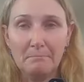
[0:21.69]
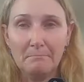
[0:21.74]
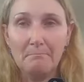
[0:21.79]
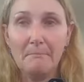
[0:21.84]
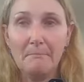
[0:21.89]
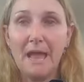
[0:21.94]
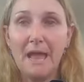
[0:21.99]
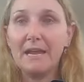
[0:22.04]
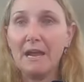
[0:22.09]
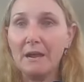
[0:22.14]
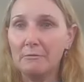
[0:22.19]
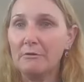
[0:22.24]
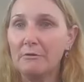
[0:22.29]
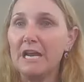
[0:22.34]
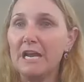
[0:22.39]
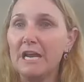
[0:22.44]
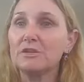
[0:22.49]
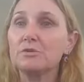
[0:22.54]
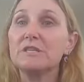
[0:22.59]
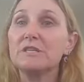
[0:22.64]
makeup
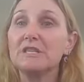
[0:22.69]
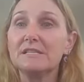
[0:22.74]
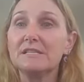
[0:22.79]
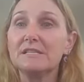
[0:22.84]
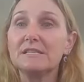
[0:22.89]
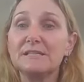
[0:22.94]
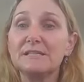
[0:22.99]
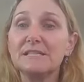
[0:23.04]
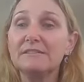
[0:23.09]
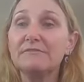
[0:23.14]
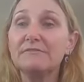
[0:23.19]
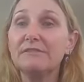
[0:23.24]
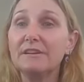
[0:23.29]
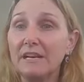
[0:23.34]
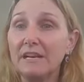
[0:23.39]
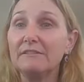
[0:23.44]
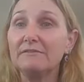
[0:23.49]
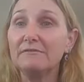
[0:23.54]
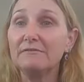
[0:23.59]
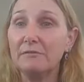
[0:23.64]
range which is
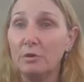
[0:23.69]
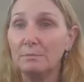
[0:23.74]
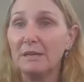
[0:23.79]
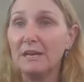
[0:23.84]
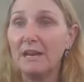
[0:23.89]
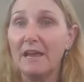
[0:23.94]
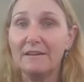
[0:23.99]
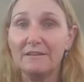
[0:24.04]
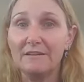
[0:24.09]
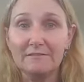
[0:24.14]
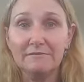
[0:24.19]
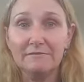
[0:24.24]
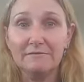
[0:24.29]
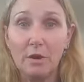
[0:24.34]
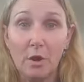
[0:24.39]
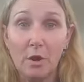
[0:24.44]
specifically formulated